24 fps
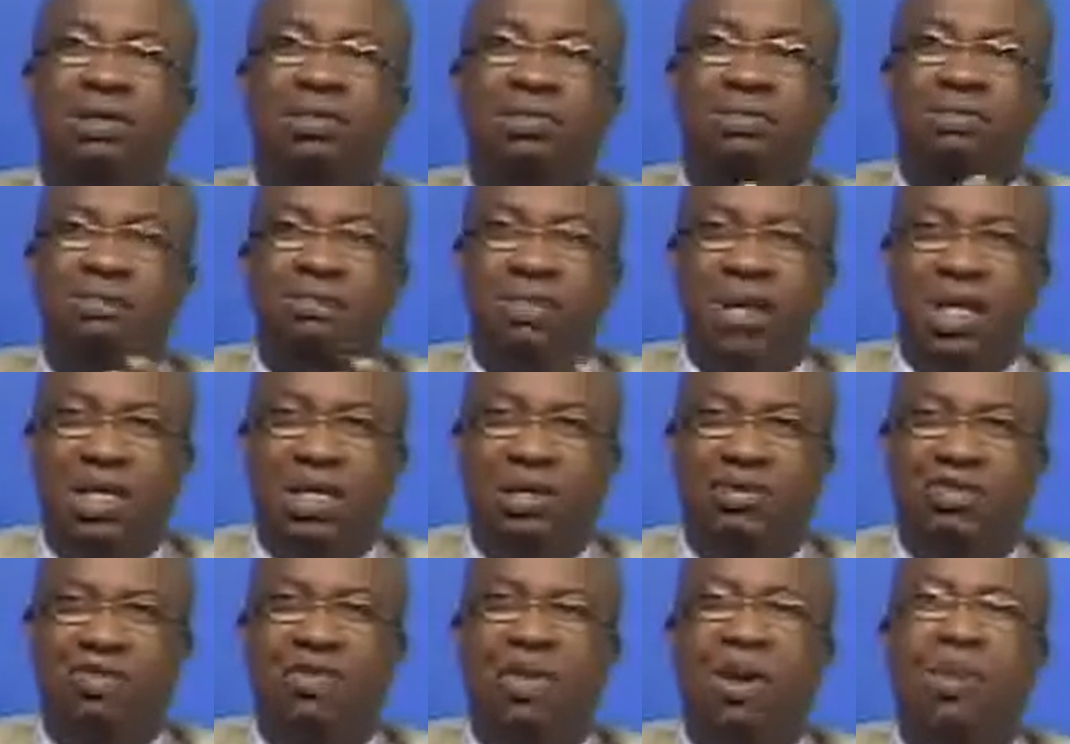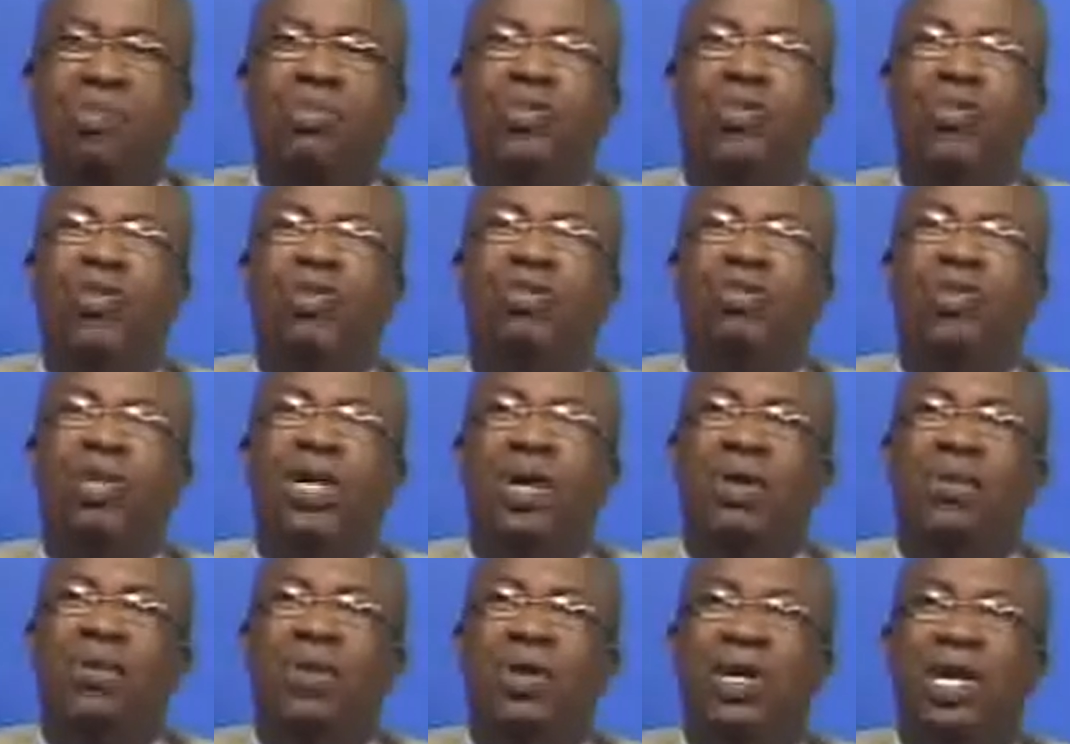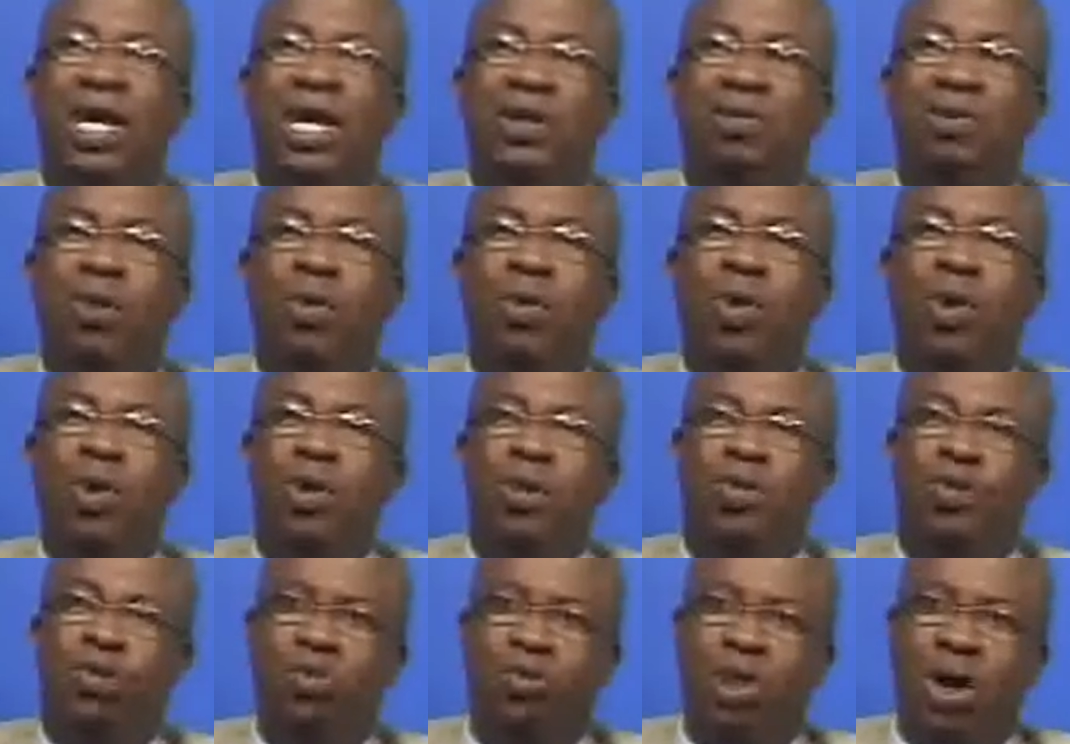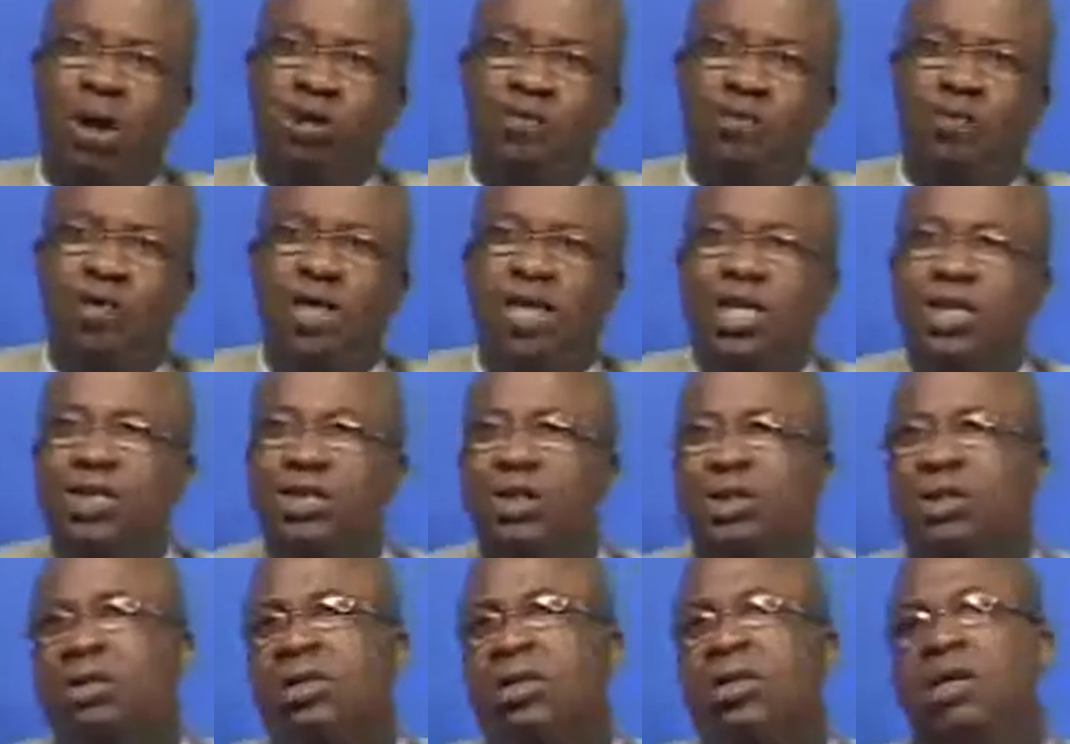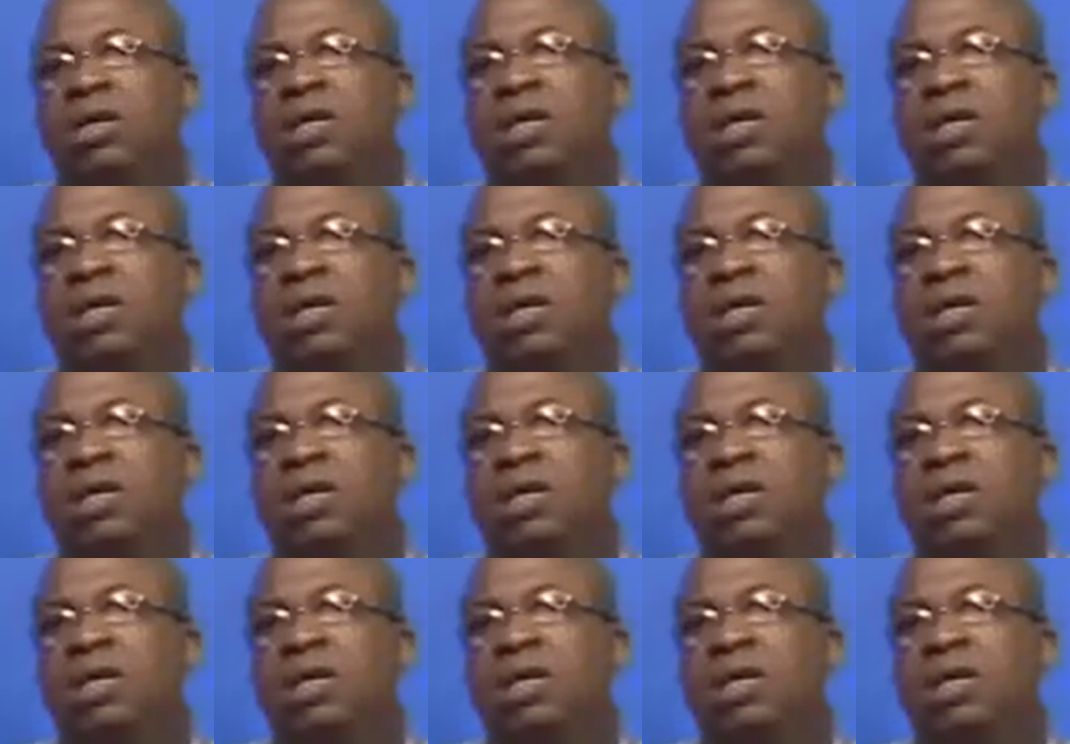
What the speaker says: make the woman produce more than one egg, what we call superovulation.